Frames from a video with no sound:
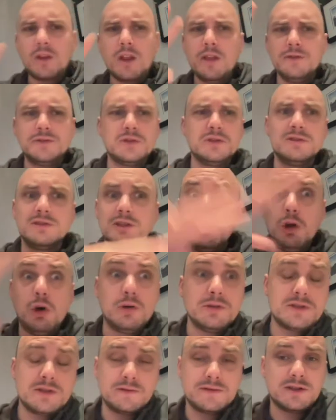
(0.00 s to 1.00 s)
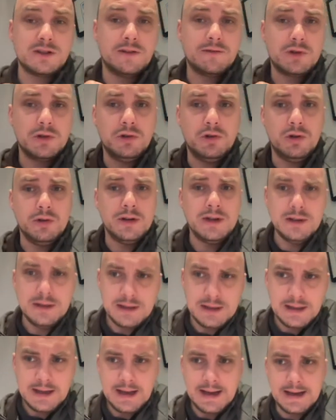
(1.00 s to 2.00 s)
So there's lots of stuff going on
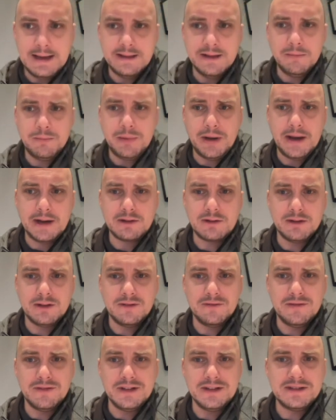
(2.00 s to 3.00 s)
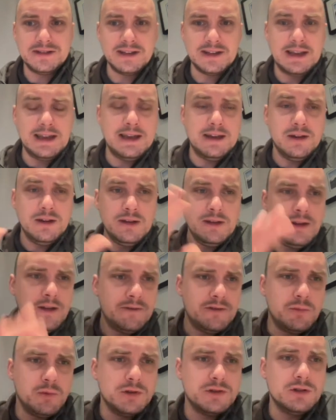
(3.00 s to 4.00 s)
in the background of this. Again,
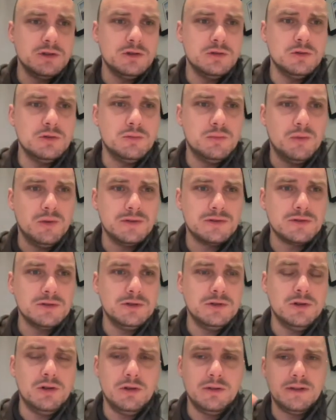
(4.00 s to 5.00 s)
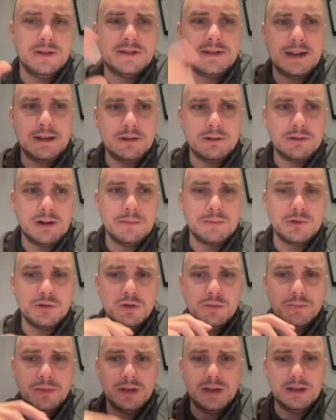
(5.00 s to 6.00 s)
if you want to know what's going on, the Telegram
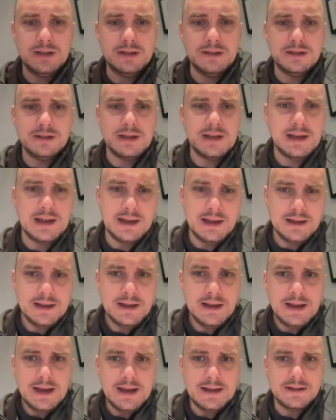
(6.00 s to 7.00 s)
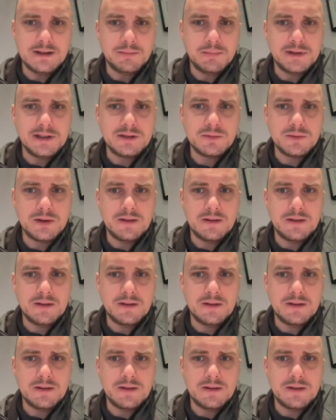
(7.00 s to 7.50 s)
group is the place where